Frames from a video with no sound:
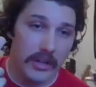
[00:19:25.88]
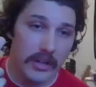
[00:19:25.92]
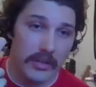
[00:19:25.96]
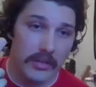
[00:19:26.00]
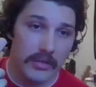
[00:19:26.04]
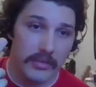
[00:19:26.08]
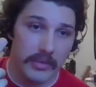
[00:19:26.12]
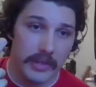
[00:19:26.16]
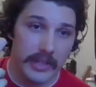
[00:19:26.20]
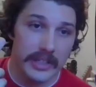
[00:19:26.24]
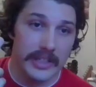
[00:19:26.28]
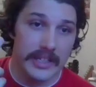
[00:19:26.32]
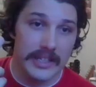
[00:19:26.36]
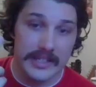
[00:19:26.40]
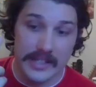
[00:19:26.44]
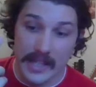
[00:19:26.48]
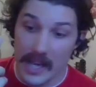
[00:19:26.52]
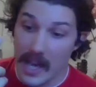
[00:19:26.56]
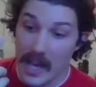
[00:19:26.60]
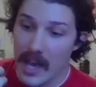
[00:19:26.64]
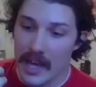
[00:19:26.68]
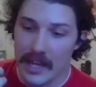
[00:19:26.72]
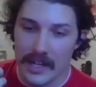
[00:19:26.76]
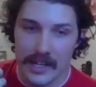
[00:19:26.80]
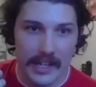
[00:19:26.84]
really
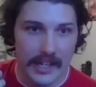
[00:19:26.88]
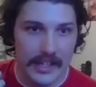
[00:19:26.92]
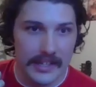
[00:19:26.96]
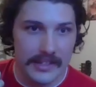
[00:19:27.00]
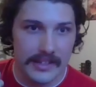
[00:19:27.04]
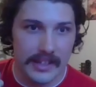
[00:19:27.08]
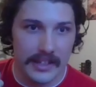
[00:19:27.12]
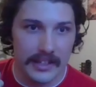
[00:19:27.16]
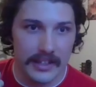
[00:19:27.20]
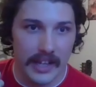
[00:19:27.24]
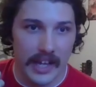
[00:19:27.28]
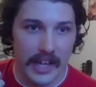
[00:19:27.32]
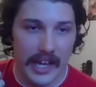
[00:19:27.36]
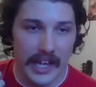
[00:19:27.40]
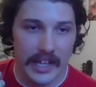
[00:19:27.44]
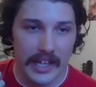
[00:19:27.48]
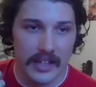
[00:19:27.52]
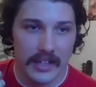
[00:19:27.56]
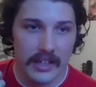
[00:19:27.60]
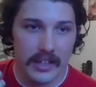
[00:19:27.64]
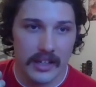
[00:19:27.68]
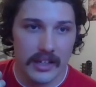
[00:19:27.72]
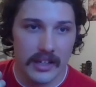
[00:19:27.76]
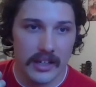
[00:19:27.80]
sad, is that like